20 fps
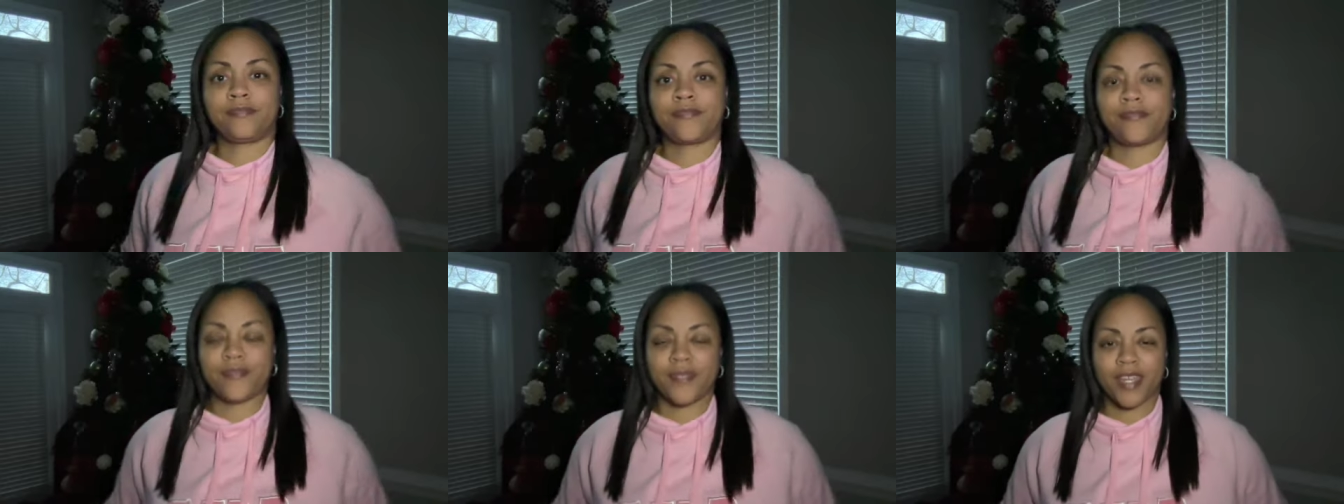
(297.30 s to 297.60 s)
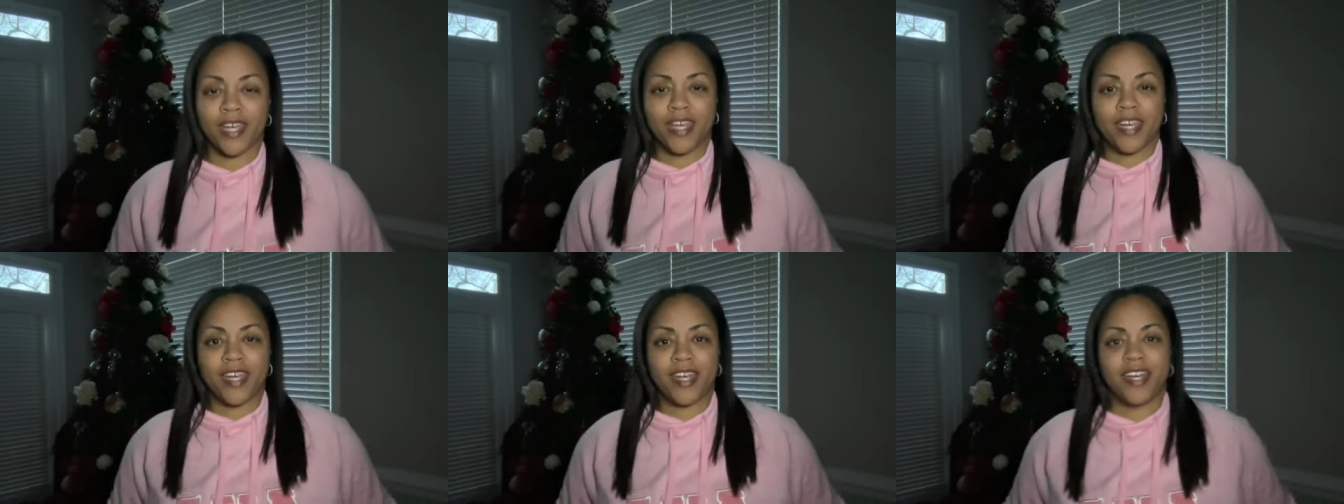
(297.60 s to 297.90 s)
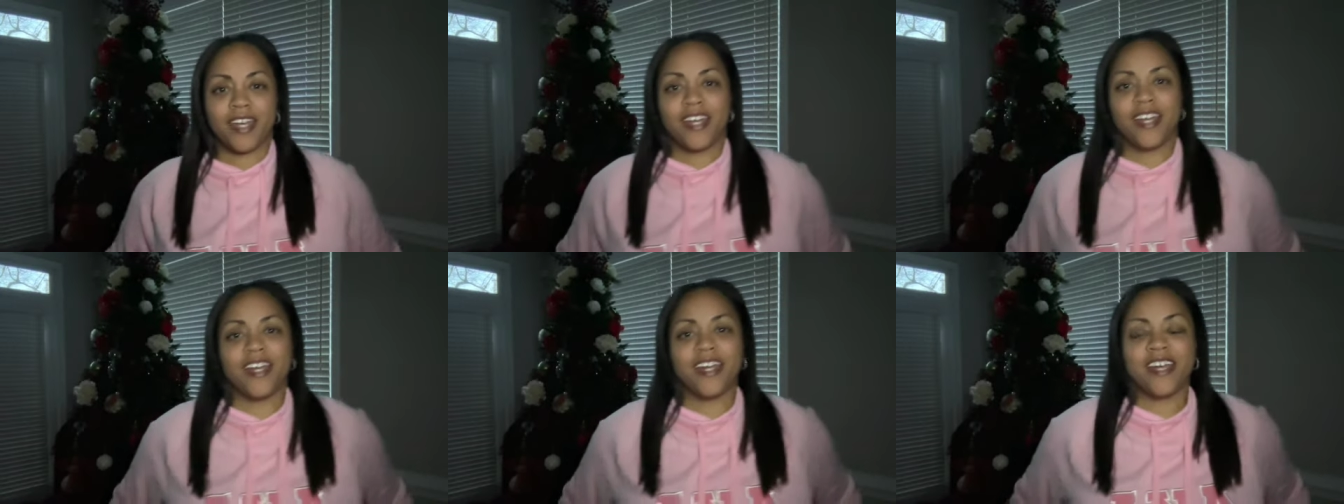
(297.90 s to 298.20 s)

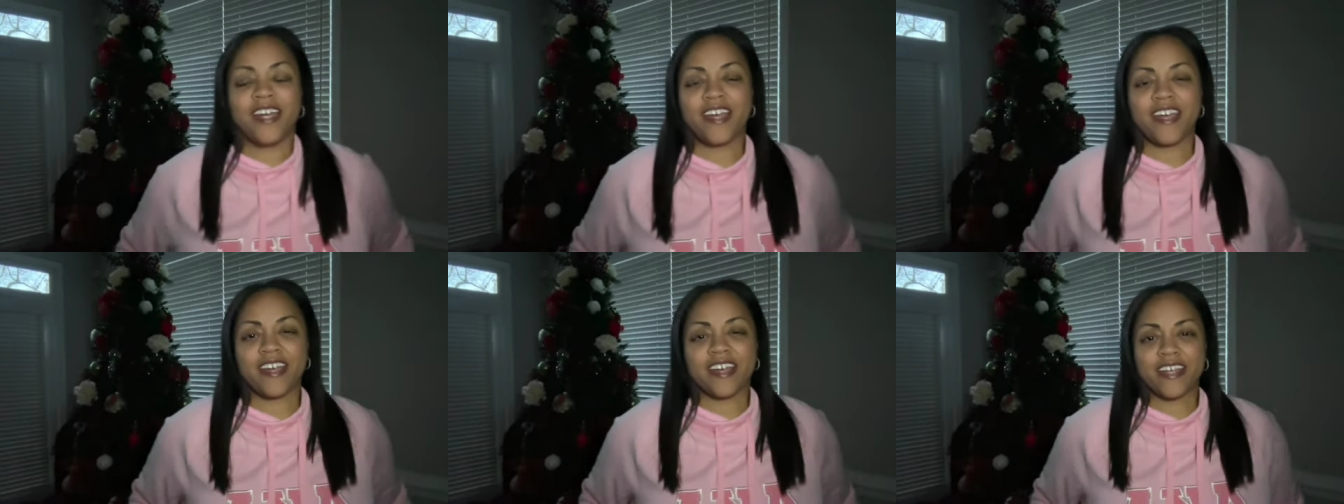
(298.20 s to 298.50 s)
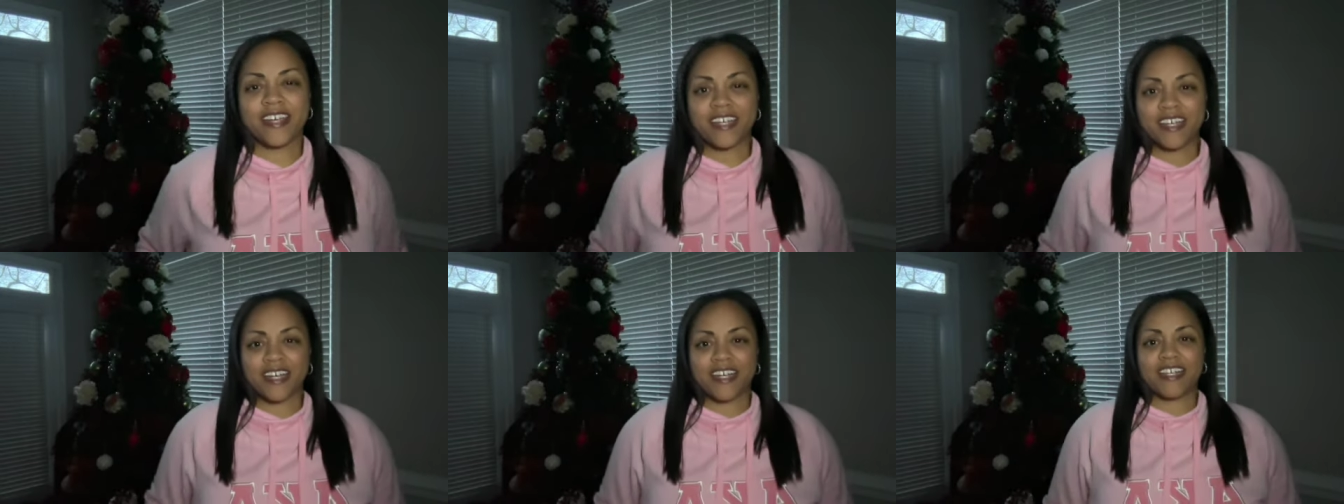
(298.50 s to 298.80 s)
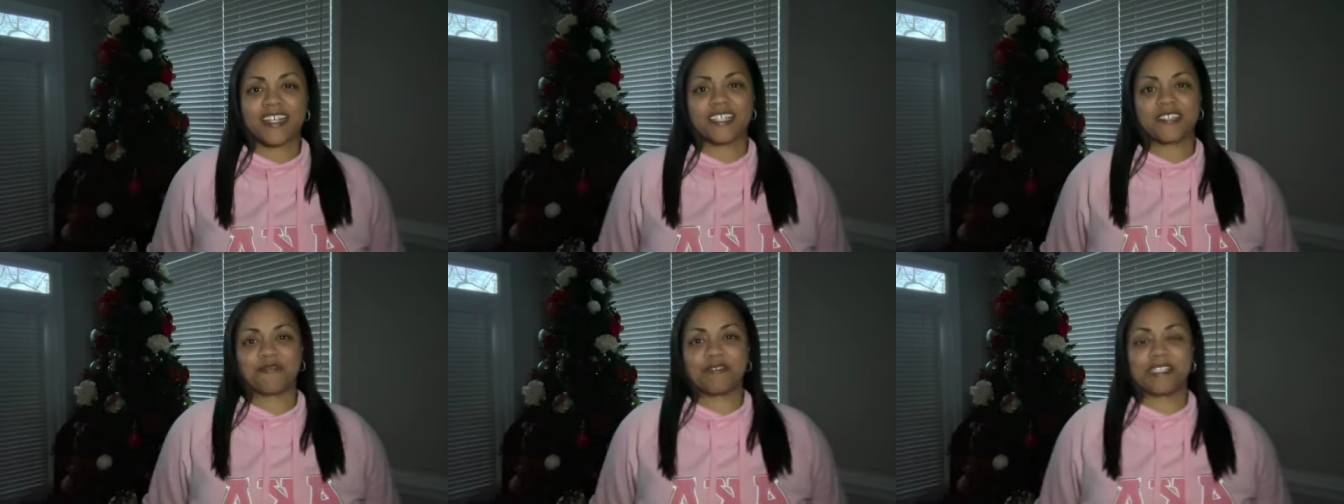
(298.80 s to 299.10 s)
All right,
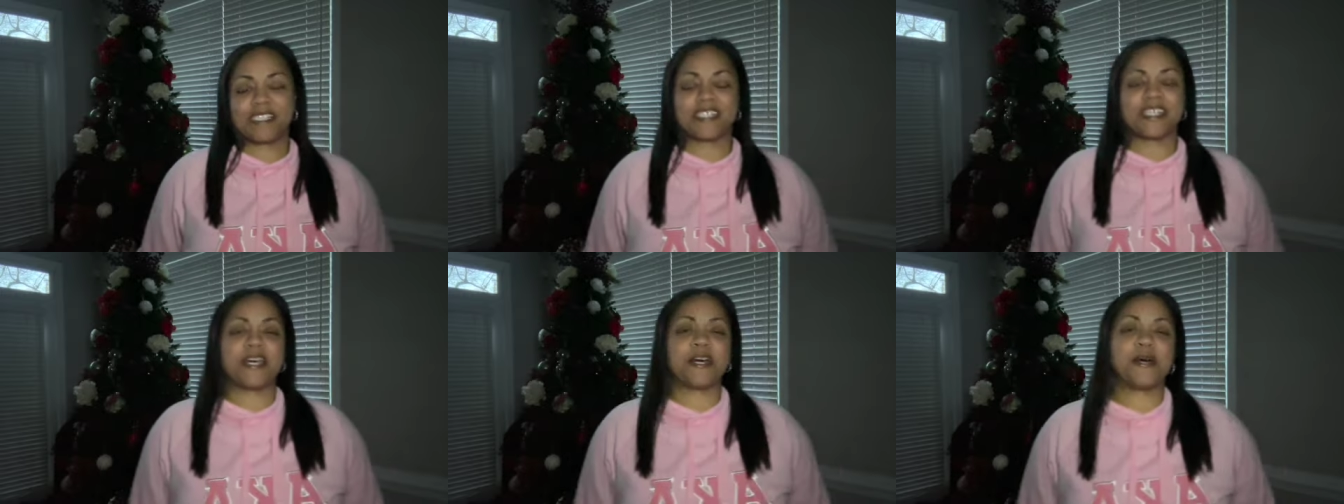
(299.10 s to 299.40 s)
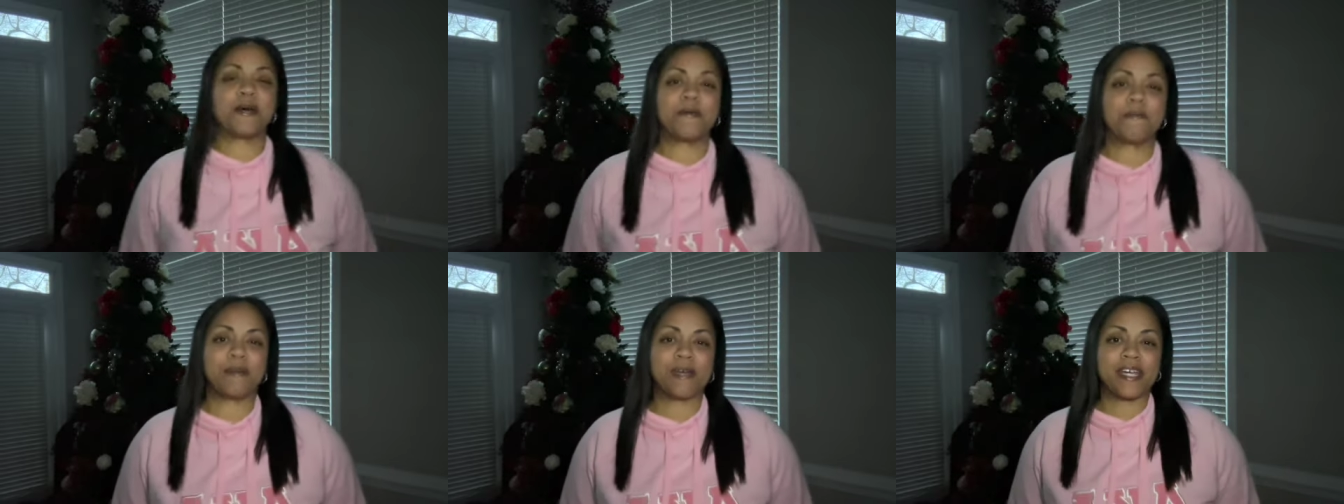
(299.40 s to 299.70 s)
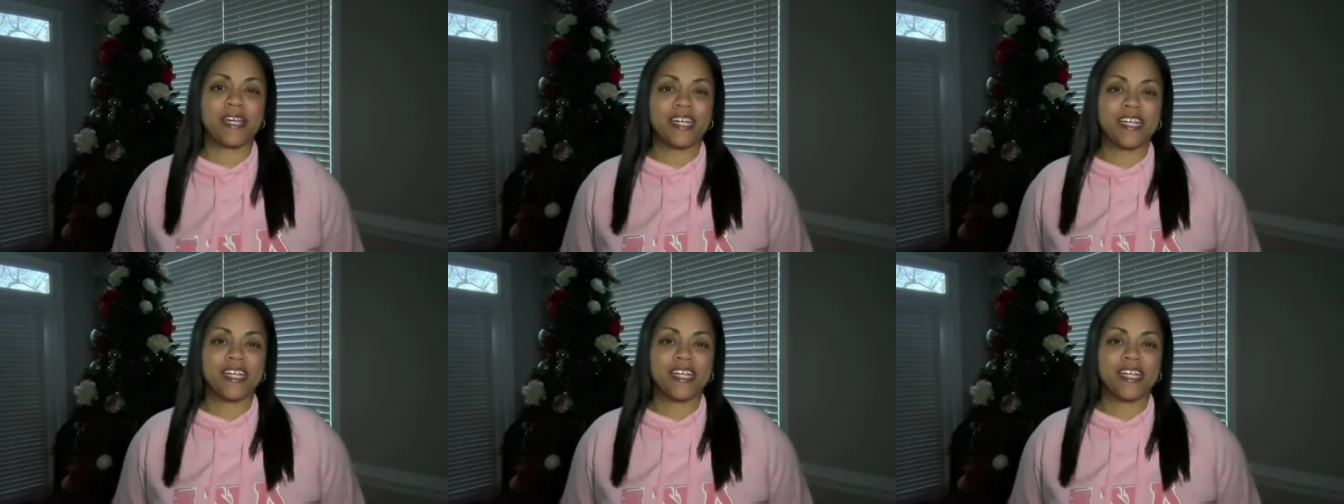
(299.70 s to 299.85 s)
guys, what's up?